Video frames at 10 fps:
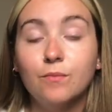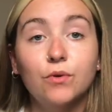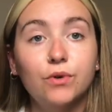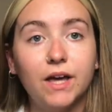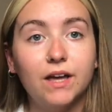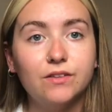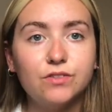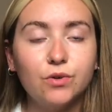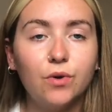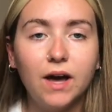Okay,
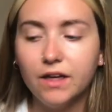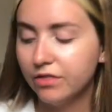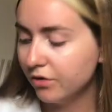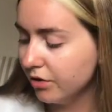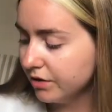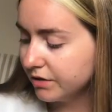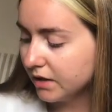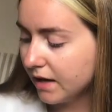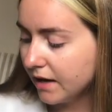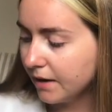so I thought
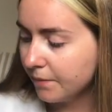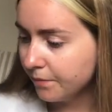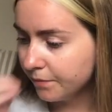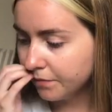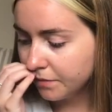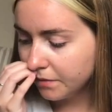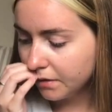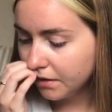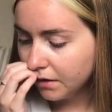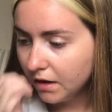
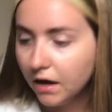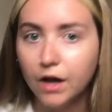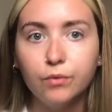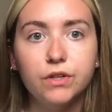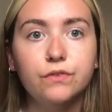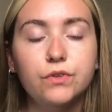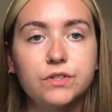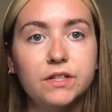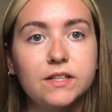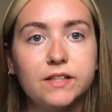I would give you
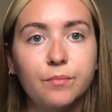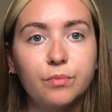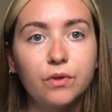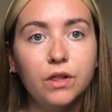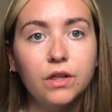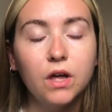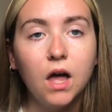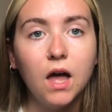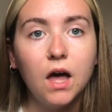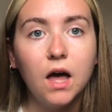an example
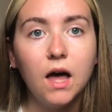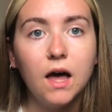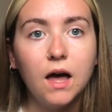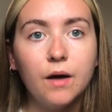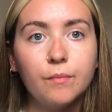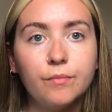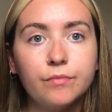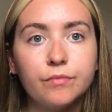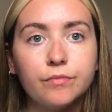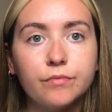
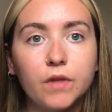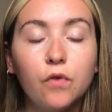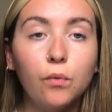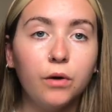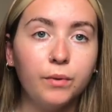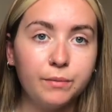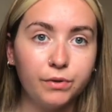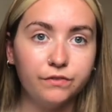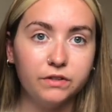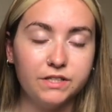of what white
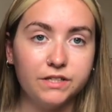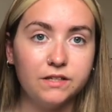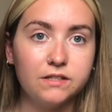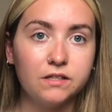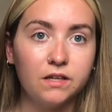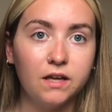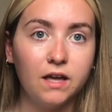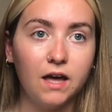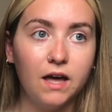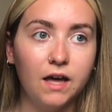privilege is
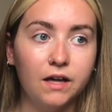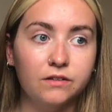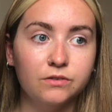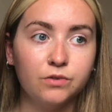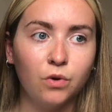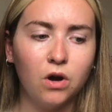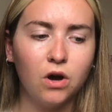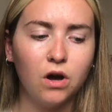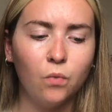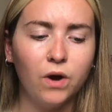and
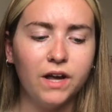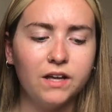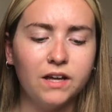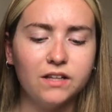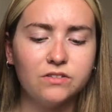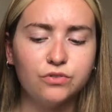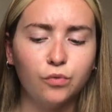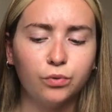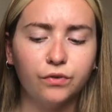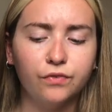why it's so
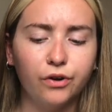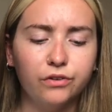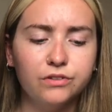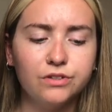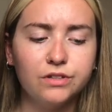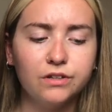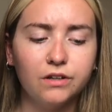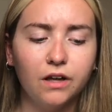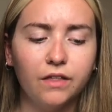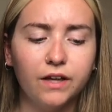profound
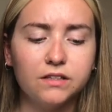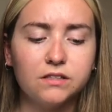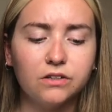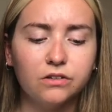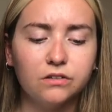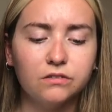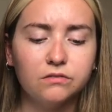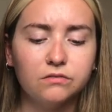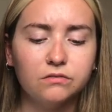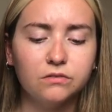that
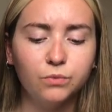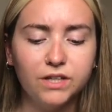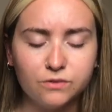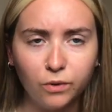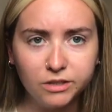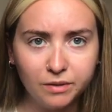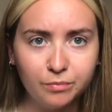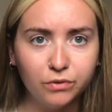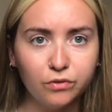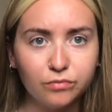we as white
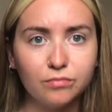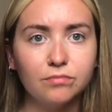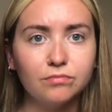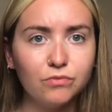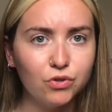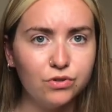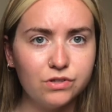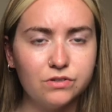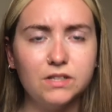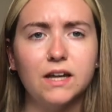people use
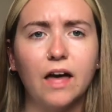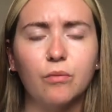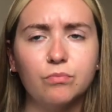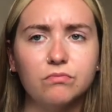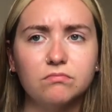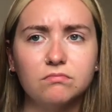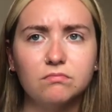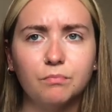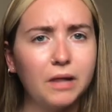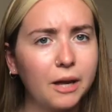it to help
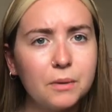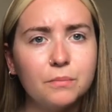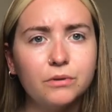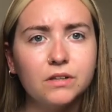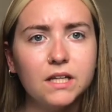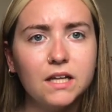black people.